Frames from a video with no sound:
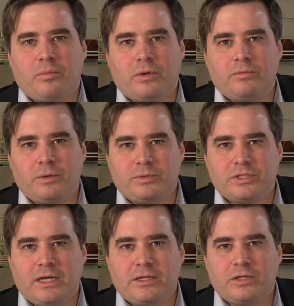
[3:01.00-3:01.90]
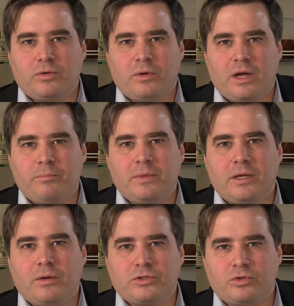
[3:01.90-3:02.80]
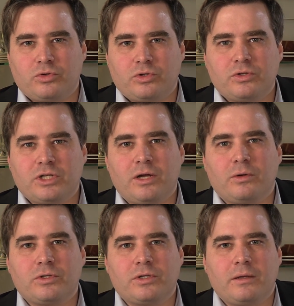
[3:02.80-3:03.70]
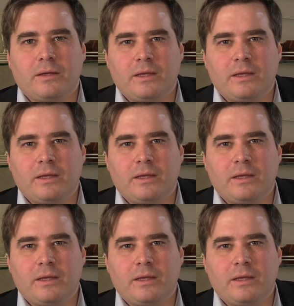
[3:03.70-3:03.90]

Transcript: with representing your company on social channels